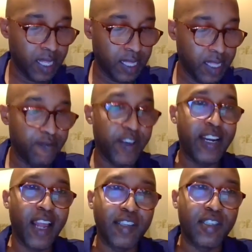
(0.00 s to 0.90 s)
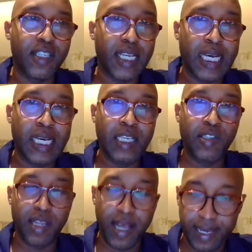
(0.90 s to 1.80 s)
The very last
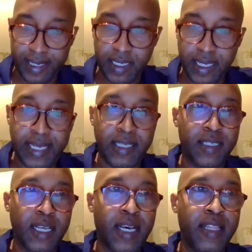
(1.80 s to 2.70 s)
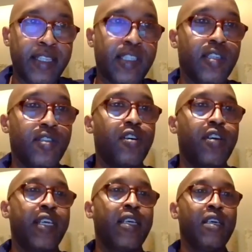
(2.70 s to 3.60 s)
slide is this is a
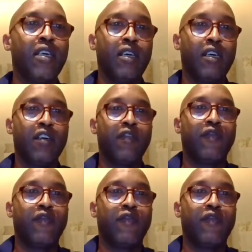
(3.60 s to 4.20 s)
story of